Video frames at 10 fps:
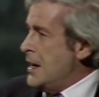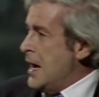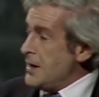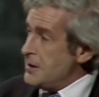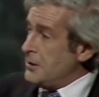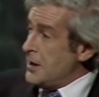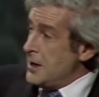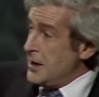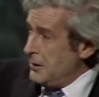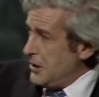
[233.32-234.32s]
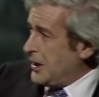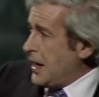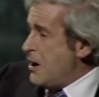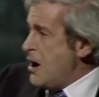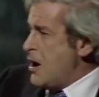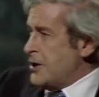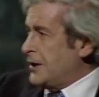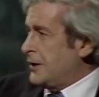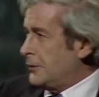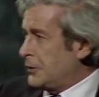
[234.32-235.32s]
And then you get on.
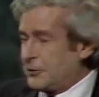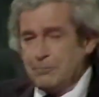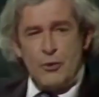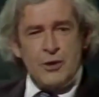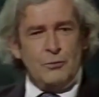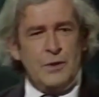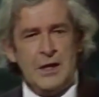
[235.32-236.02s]
There's a point.